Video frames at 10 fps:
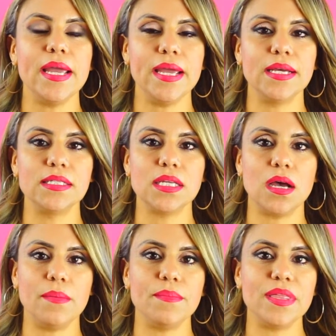and
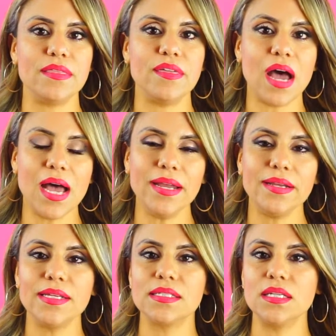
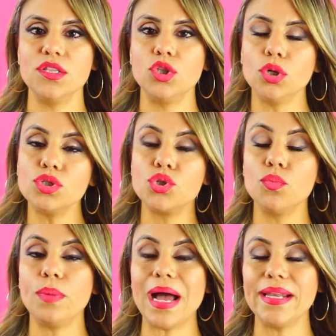that is those
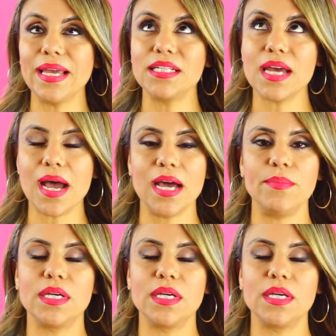two I like to add,